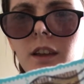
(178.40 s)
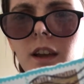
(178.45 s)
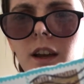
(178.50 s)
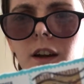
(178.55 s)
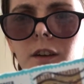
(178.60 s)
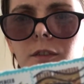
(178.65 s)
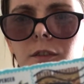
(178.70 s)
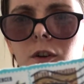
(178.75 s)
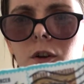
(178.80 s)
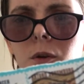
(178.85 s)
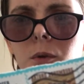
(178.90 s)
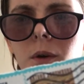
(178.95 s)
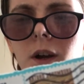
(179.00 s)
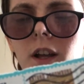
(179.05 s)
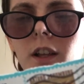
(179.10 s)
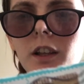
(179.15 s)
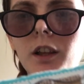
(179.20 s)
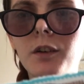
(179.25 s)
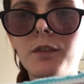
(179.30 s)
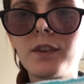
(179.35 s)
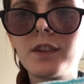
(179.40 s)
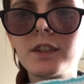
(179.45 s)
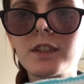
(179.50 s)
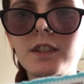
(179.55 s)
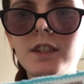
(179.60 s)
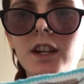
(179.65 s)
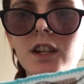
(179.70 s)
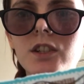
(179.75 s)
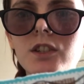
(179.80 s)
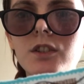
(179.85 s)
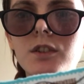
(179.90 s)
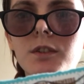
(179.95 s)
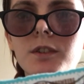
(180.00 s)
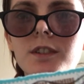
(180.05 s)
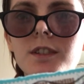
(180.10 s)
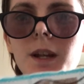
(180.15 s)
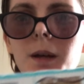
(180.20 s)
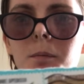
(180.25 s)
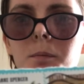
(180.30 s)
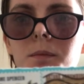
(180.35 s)
I've got quite a lot of international
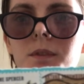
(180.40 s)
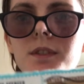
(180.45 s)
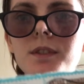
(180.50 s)
stamps